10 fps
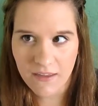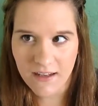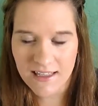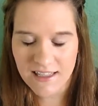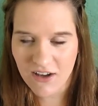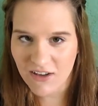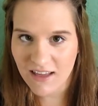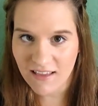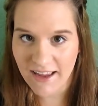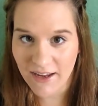I think it's
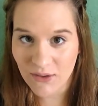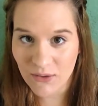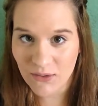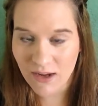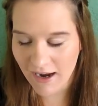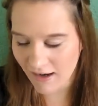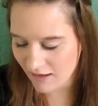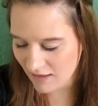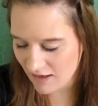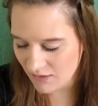called the langu
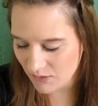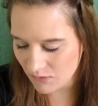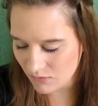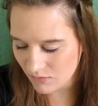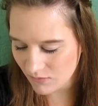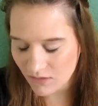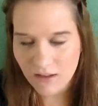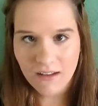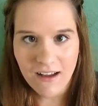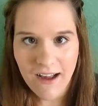hair, langu
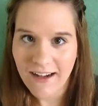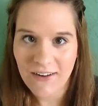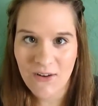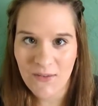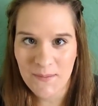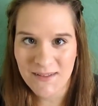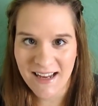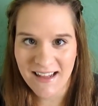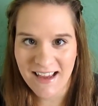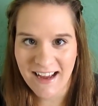I don't know if I'm
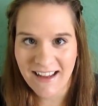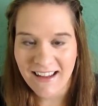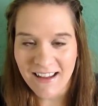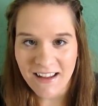saying that.